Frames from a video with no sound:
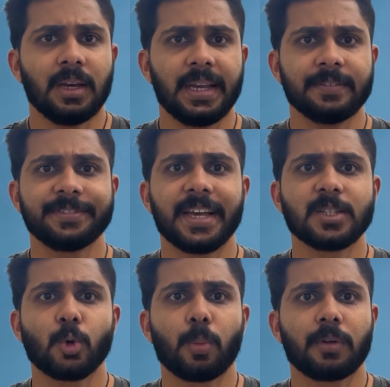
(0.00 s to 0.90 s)
If
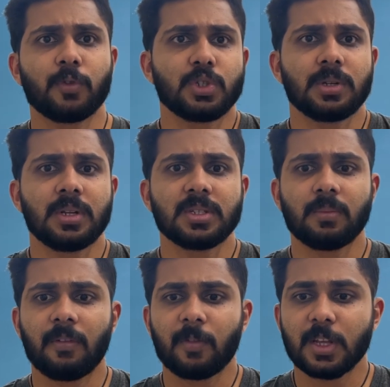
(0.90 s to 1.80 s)
there's no
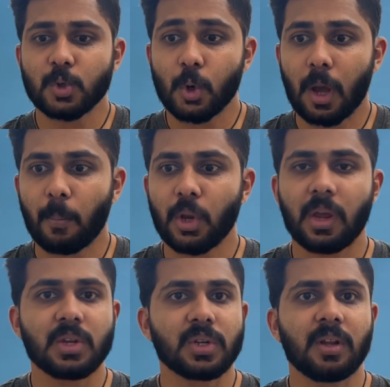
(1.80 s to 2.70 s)
professionalism, if there's no
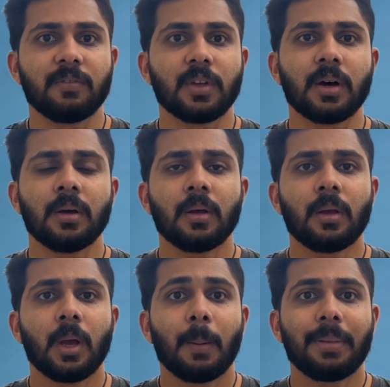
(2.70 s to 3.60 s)
communication, if the
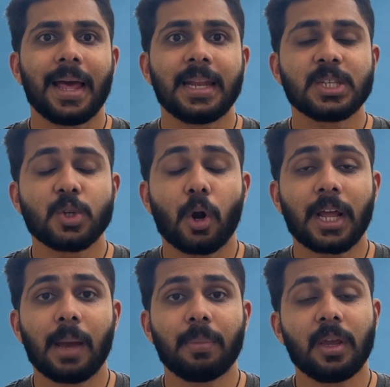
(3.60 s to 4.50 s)
player is not
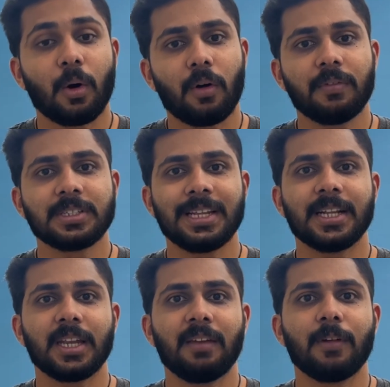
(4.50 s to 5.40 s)
happy, obviously the
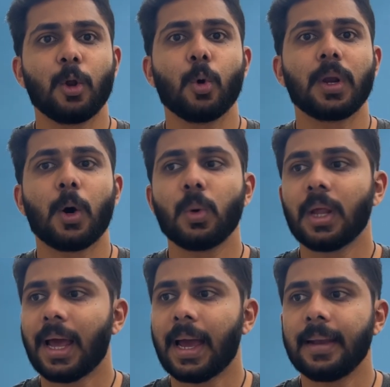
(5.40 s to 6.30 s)
team will go down.
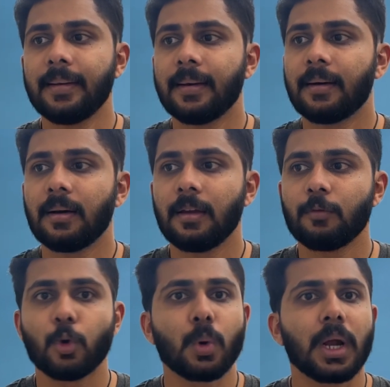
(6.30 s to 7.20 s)
And
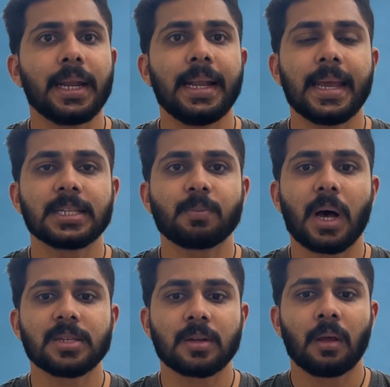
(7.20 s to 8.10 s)
if you look at India's
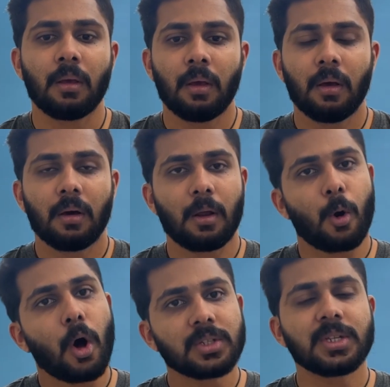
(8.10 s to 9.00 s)
past
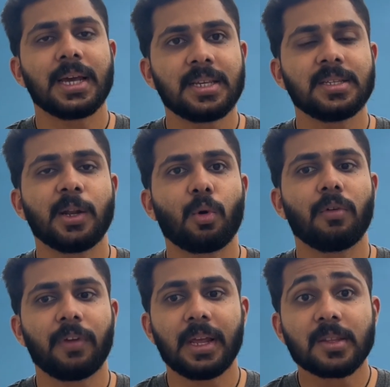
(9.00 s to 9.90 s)
records in ICC
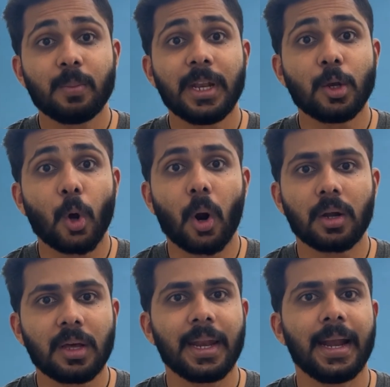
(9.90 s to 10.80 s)
trophy, it's been
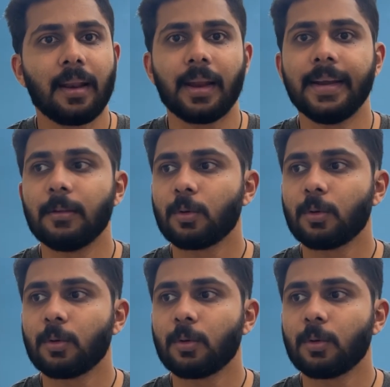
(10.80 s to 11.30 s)
not great, right?